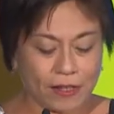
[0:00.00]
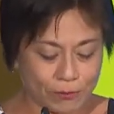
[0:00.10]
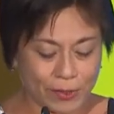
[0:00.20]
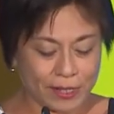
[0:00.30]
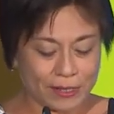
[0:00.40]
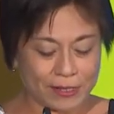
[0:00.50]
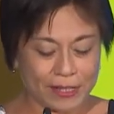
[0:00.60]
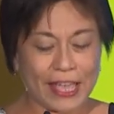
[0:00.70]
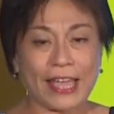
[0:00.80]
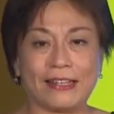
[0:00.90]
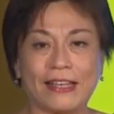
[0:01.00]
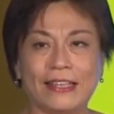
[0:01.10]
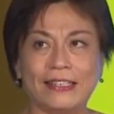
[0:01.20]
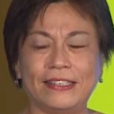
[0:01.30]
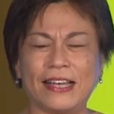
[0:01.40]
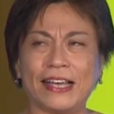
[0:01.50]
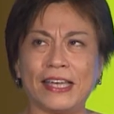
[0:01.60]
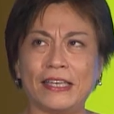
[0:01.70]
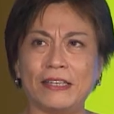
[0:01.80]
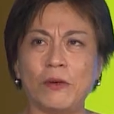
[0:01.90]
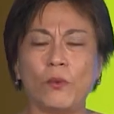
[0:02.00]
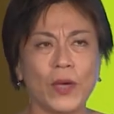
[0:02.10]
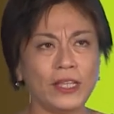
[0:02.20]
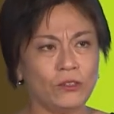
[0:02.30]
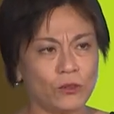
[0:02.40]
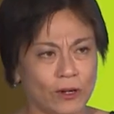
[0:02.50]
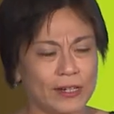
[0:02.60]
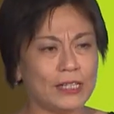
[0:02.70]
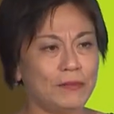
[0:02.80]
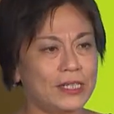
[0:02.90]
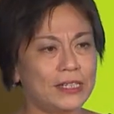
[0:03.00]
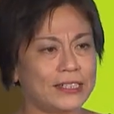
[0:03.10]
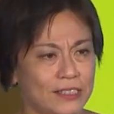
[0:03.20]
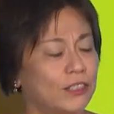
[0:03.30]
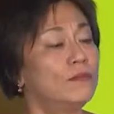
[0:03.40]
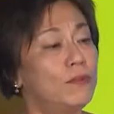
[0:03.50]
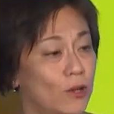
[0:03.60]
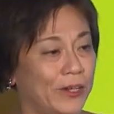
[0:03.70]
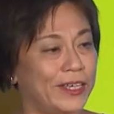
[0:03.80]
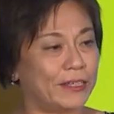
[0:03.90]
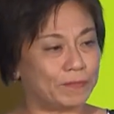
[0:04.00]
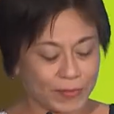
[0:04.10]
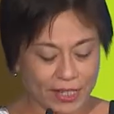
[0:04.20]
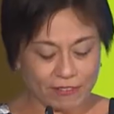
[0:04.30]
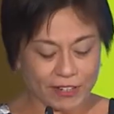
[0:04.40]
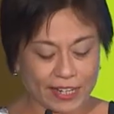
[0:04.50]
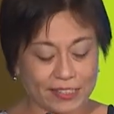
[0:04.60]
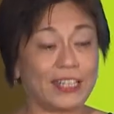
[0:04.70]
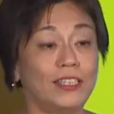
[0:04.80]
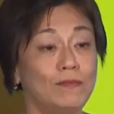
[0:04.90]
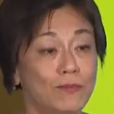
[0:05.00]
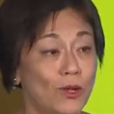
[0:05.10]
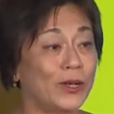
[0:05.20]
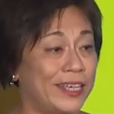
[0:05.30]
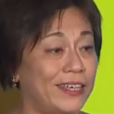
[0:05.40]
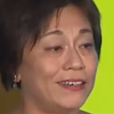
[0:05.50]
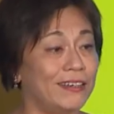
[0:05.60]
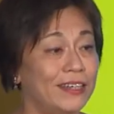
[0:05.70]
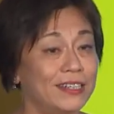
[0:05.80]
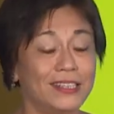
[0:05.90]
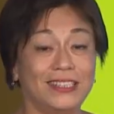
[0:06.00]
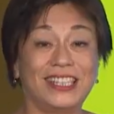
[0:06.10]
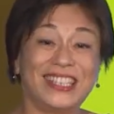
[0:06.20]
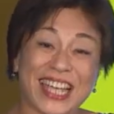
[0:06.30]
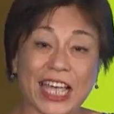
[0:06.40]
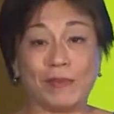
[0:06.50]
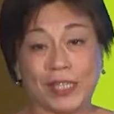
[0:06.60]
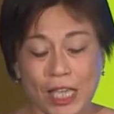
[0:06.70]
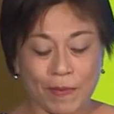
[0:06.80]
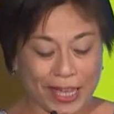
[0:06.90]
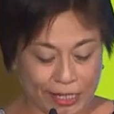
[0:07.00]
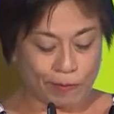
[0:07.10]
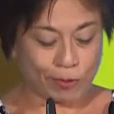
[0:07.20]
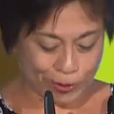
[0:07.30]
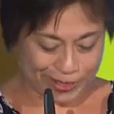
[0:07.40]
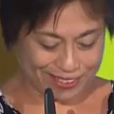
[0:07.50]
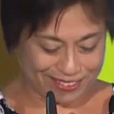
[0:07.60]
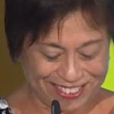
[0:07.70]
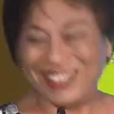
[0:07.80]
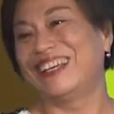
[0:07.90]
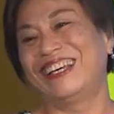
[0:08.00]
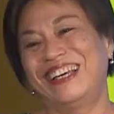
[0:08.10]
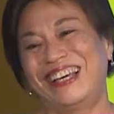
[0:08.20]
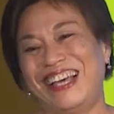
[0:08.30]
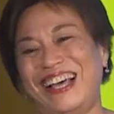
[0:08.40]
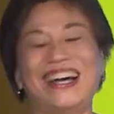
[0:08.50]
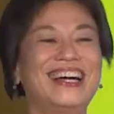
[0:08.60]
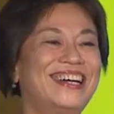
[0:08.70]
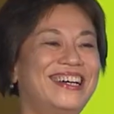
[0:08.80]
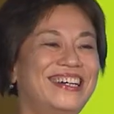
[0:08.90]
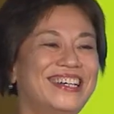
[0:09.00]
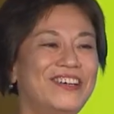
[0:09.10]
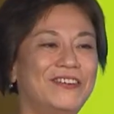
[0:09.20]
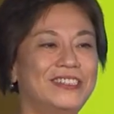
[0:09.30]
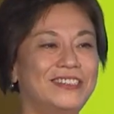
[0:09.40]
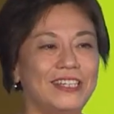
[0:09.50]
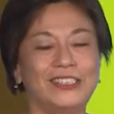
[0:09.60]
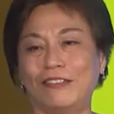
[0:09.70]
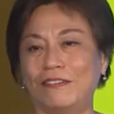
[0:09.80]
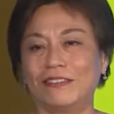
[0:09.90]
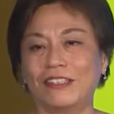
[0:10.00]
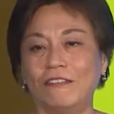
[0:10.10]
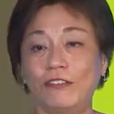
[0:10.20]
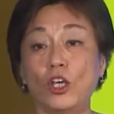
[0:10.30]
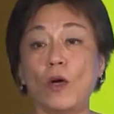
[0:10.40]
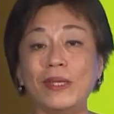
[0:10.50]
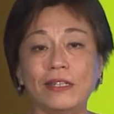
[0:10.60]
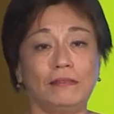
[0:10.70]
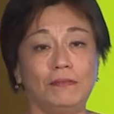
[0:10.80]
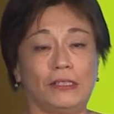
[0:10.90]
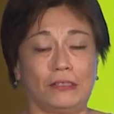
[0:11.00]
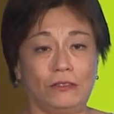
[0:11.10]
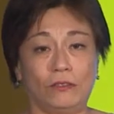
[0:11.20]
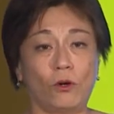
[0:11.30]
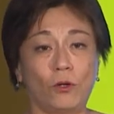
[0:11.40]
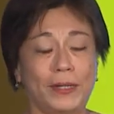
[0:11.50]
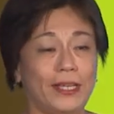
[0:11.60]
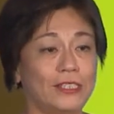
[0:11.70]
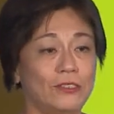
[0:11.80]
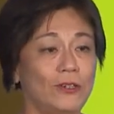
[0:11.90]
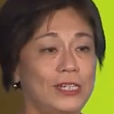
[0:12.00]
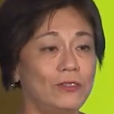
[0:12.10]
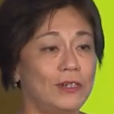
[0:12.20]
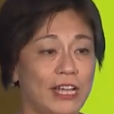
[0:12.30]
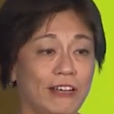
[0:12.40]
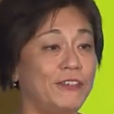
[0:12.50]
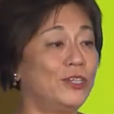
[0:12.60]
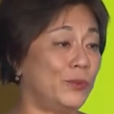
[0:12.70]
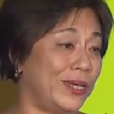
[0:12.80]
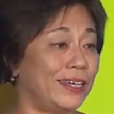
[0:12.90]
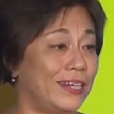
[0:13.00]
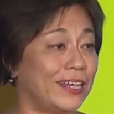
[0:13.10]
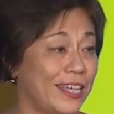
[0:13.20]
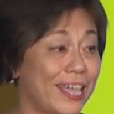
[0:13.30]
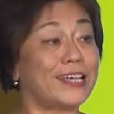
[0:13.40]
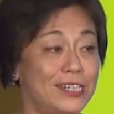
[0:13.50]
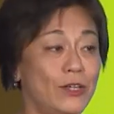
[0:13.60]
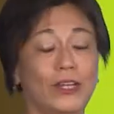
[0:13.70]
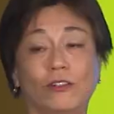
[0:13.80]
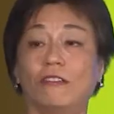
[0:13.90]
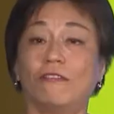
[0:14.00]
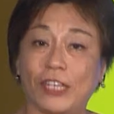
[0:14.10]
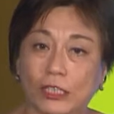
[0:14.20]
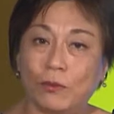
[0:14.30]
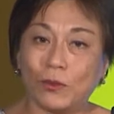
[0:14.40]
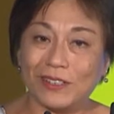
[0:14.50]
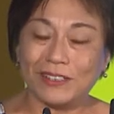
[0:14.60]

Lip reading: Well, and I went into online media, I started blogging. In fact, I started blogging the day I became unemployed. It was such a phenomenon because all my ex-colleagues were laughing away that I actually went on Facebook.